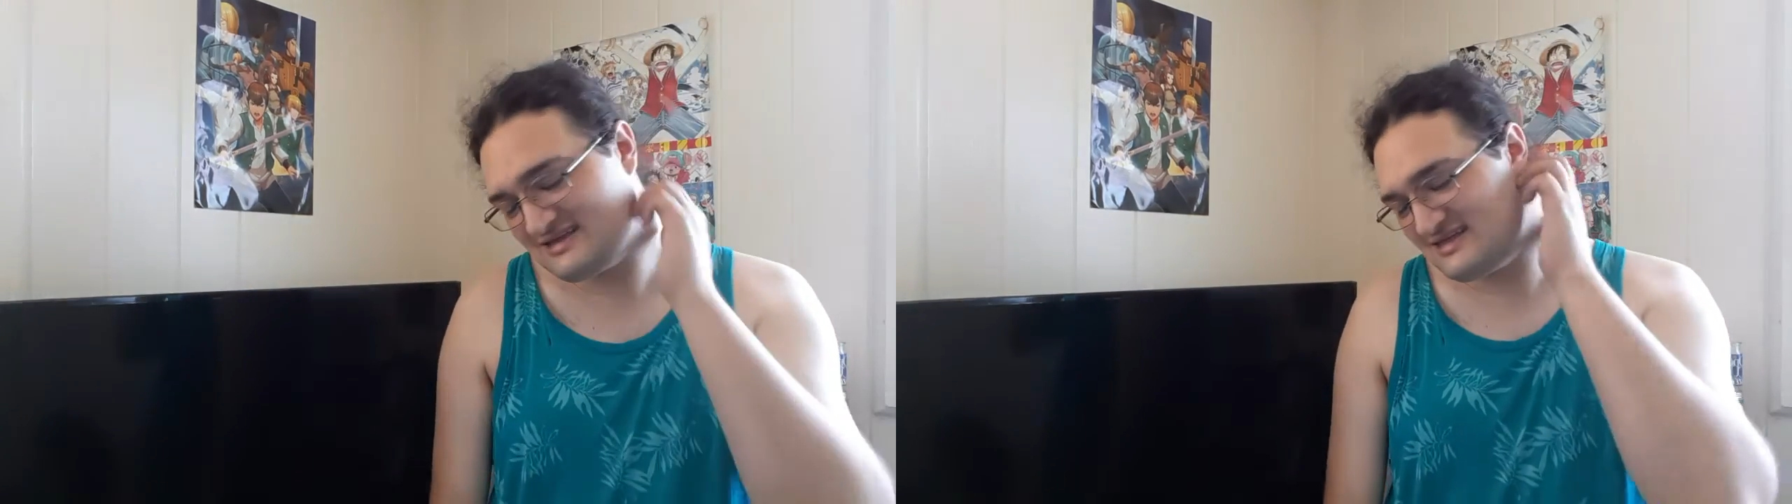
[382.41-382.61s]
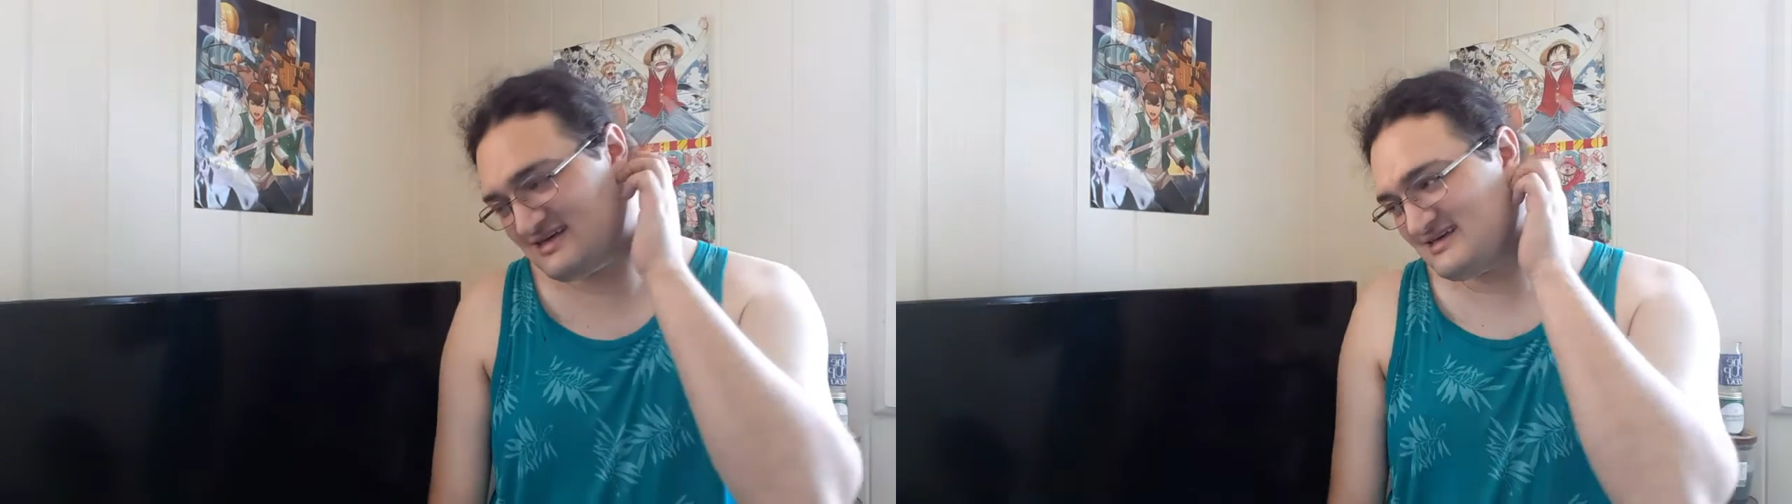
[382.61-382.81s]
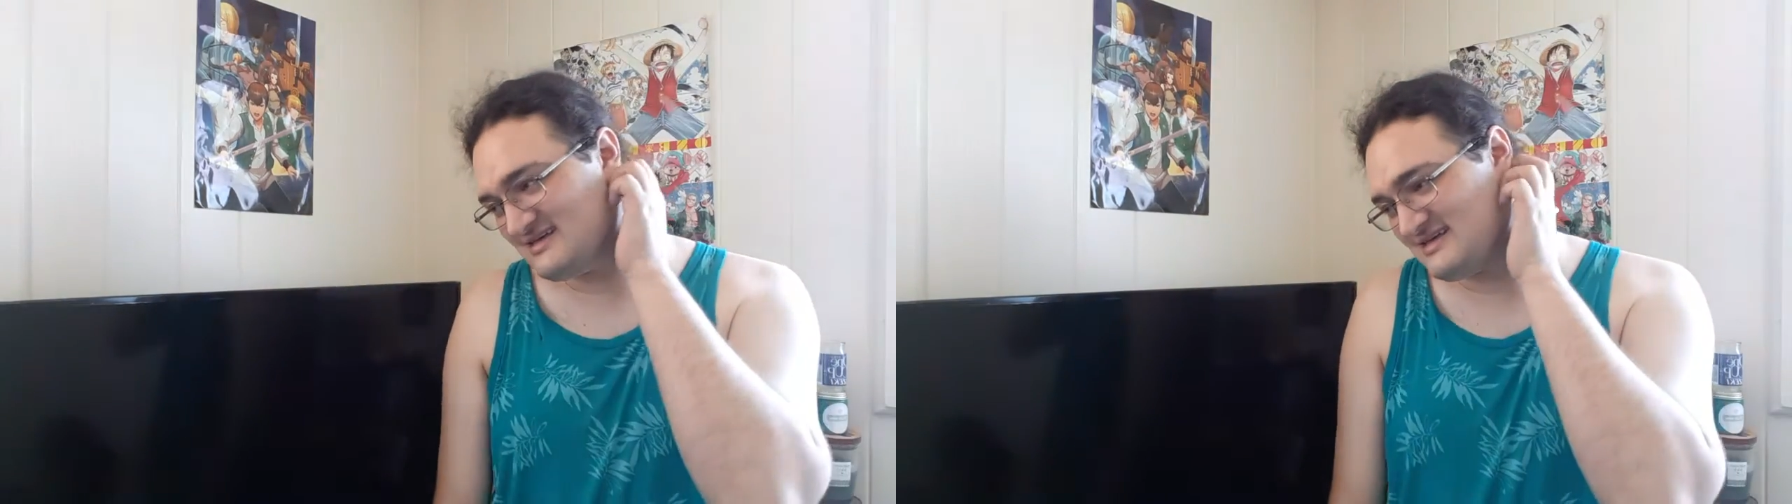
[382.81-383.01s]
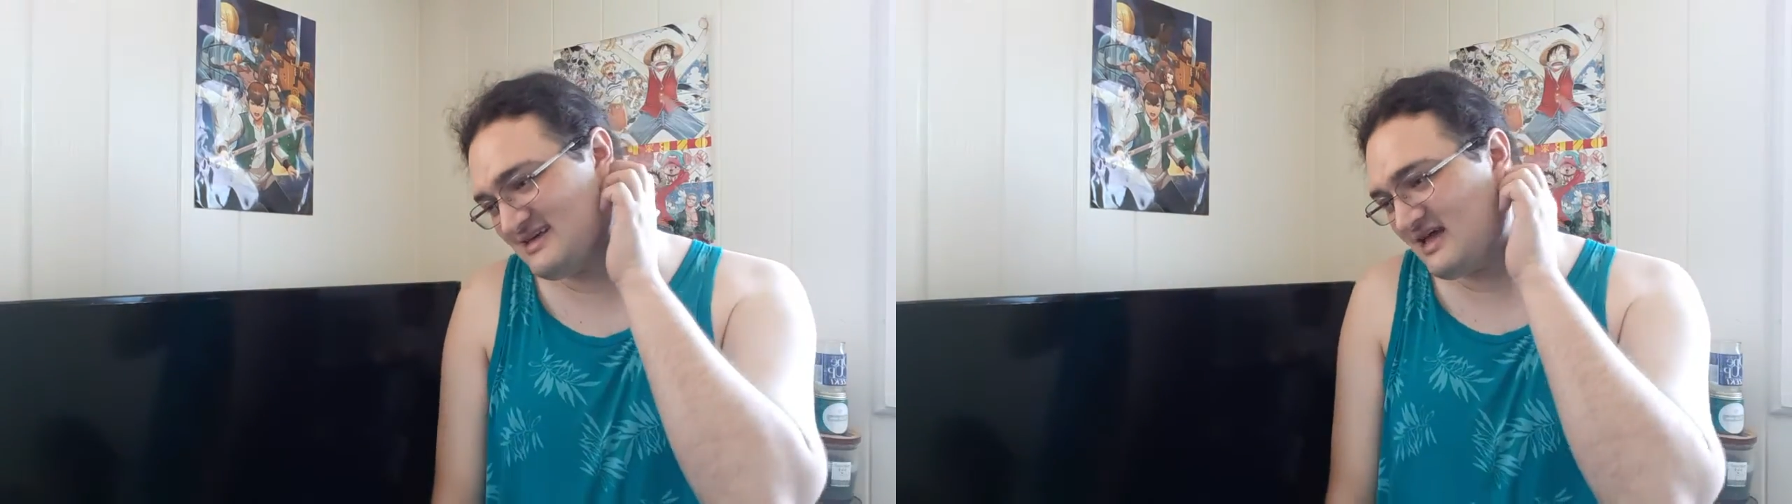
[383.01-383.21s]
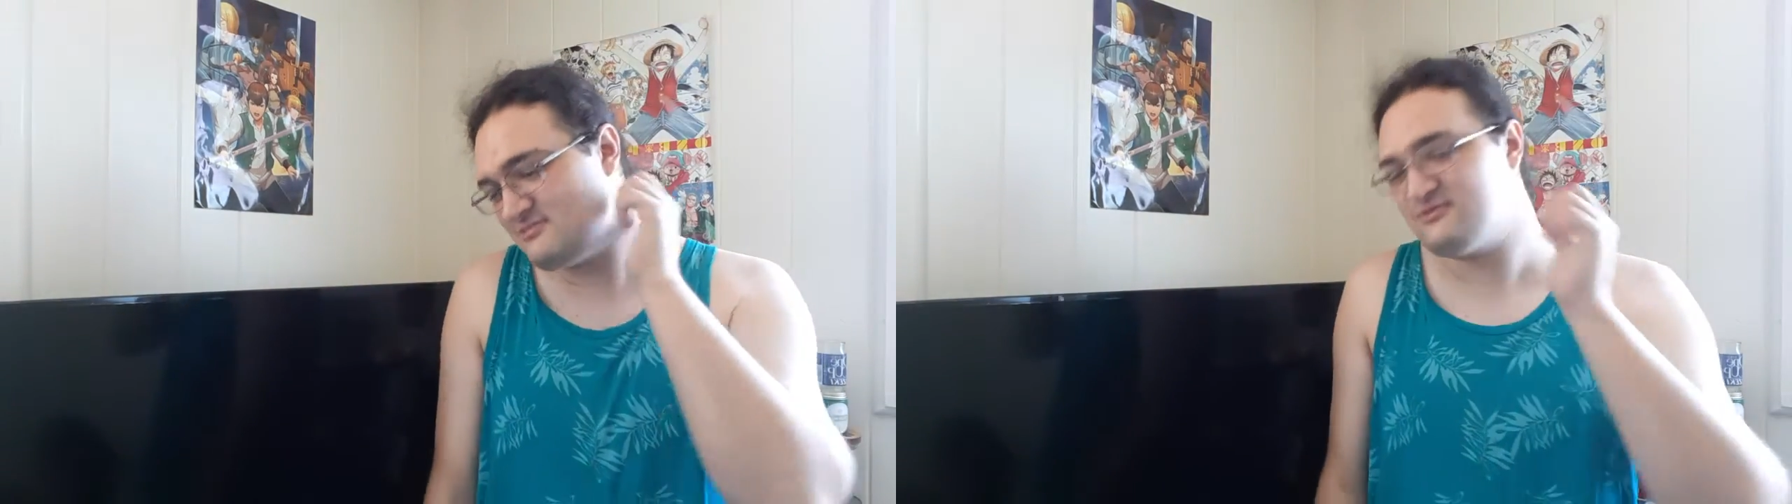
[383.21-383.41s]
Uh,
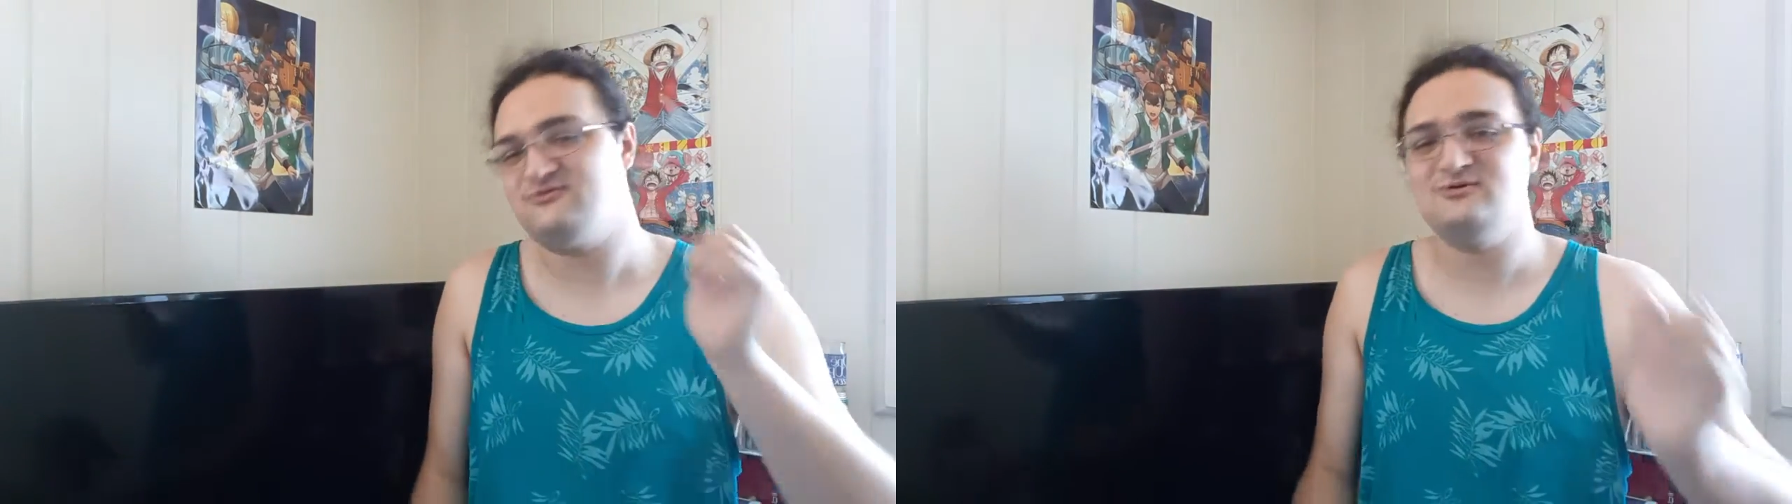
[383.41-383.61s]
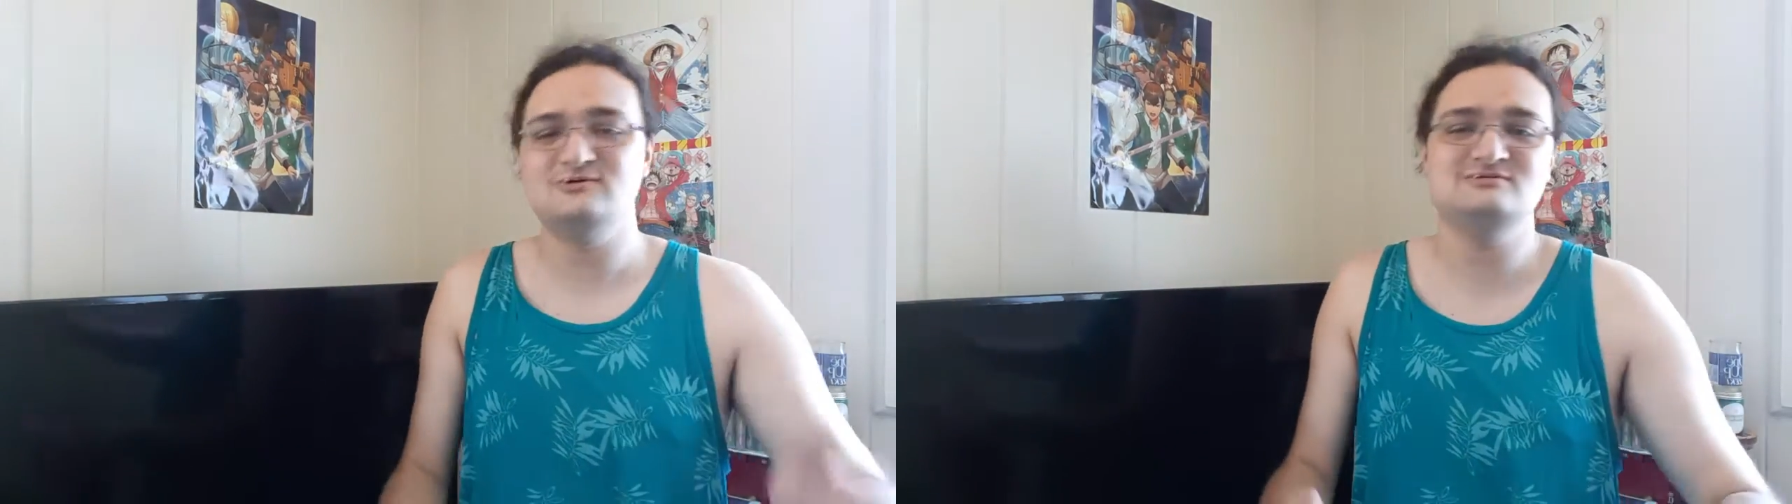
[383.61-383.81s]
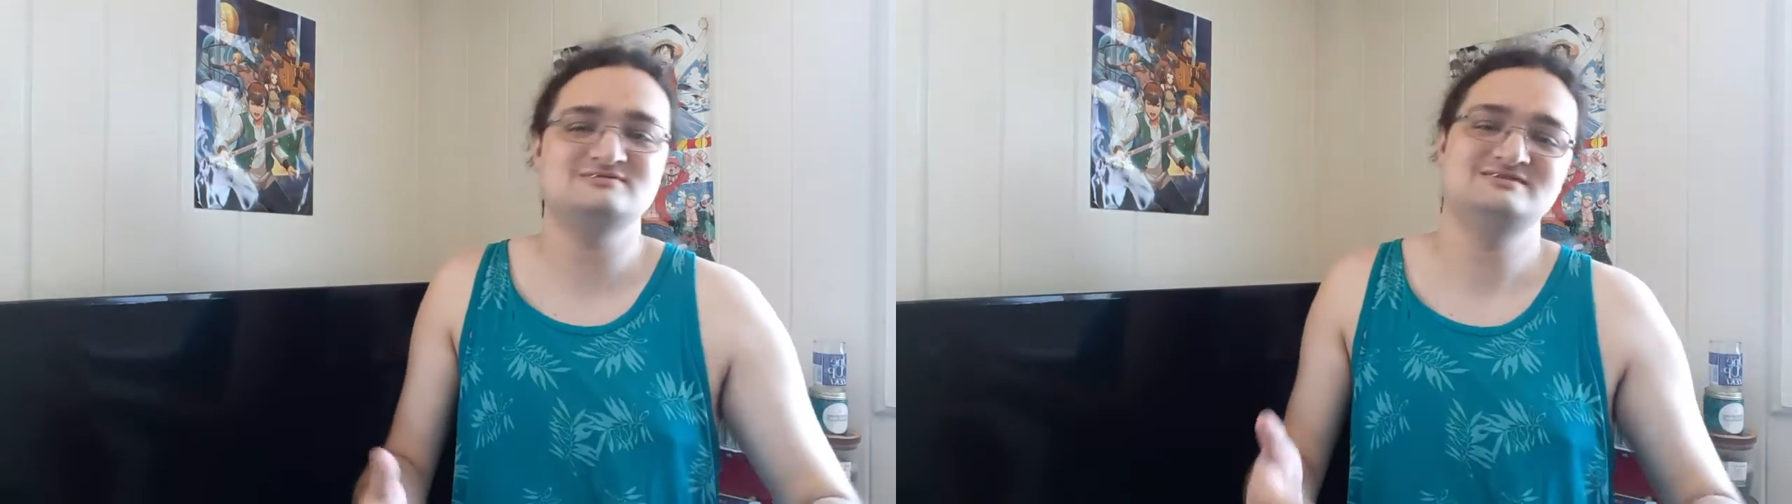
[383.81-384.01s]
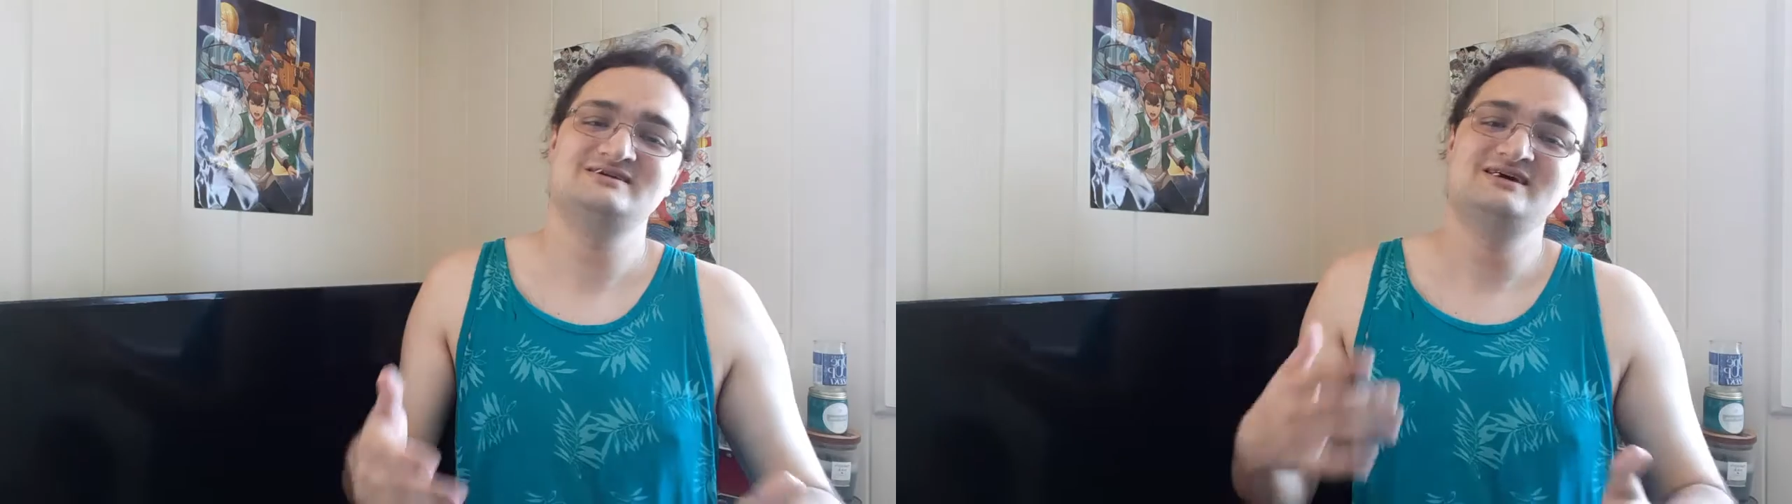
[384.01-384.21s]
April Fools,